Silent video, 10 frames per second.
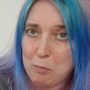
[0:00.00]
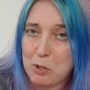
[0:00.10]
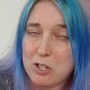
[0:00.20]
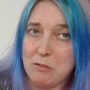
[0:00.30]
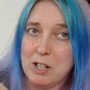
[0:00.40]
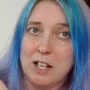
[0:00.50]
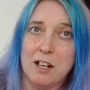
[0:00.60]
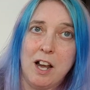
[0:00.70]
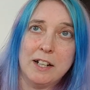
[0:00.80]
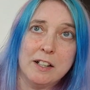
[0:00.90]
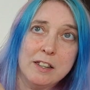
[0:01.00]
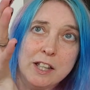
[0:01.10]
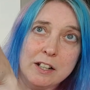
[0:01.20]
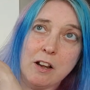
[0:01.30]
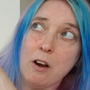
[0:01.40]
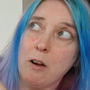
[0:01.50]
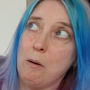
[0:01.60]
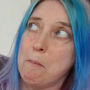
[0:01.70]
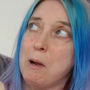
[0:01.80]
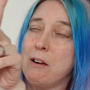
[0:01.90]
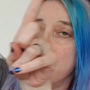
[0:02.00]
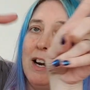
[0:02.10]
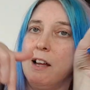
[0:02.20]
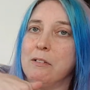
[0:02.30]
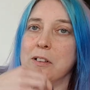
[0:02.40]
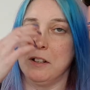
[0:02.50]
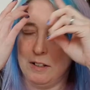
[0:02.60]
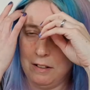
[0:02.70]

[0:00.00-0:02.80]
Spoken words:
which I really like, and then come back round.